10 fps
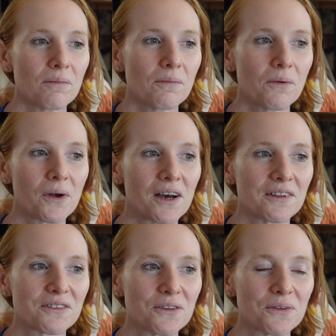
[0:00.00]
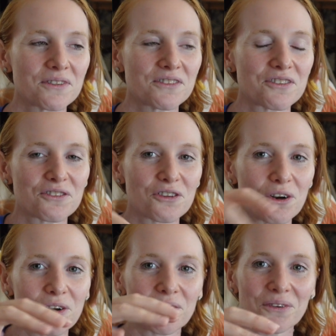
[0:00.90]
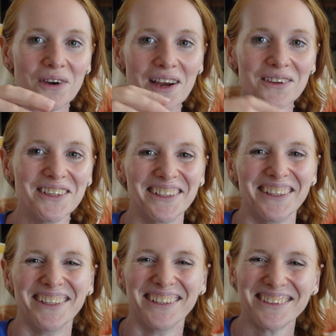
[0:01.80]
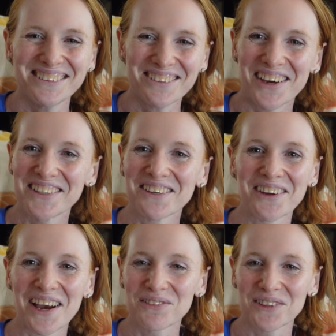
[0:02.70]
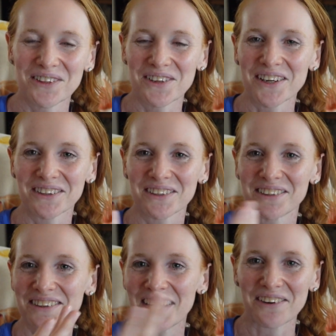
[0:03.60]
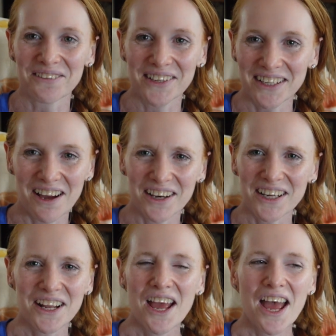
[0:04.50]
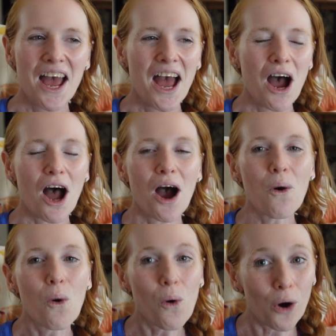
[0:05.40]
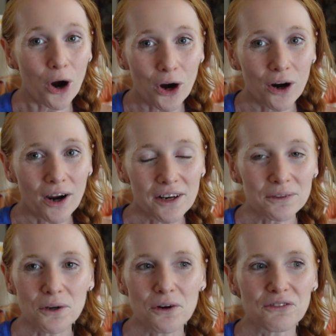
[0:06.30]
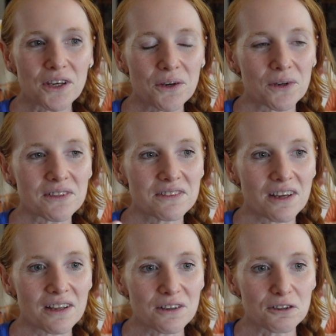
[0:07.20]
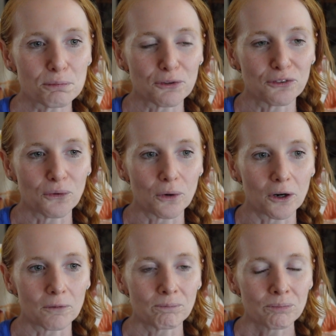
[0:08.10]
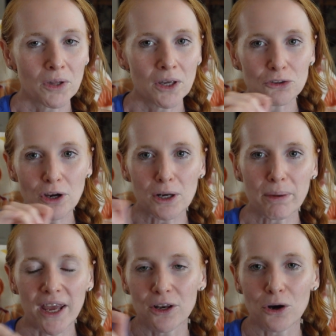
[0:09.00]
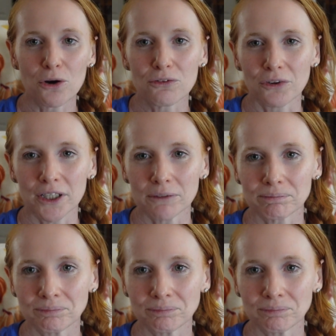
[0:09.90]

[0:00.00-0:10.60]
What I'll do is just turn it around so I don't have to look at the lettering on it. Or, I don't know if anyone's done this before, try to paint over it.